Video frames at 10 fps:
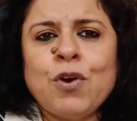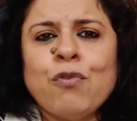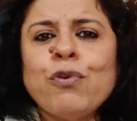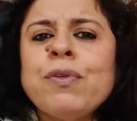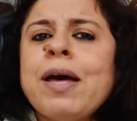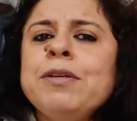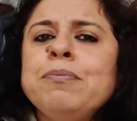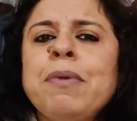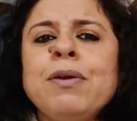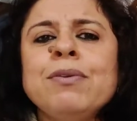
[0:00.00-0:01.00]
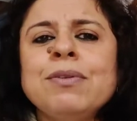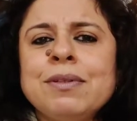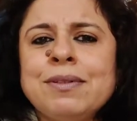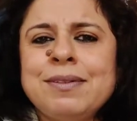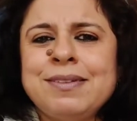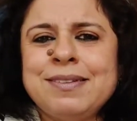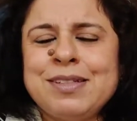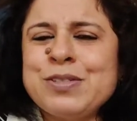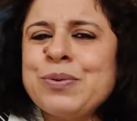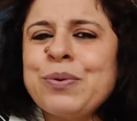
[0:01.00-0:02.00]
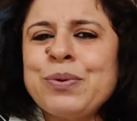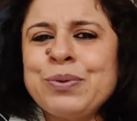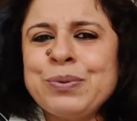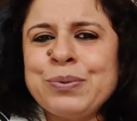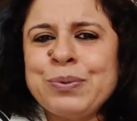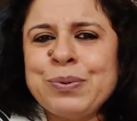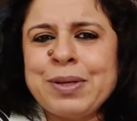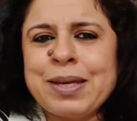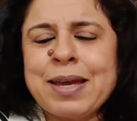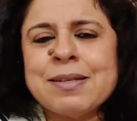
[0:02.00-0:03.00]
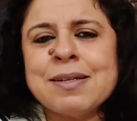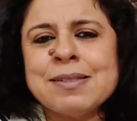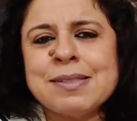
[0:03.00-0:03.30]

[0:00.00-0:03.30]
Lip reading: For that marathon is not going to take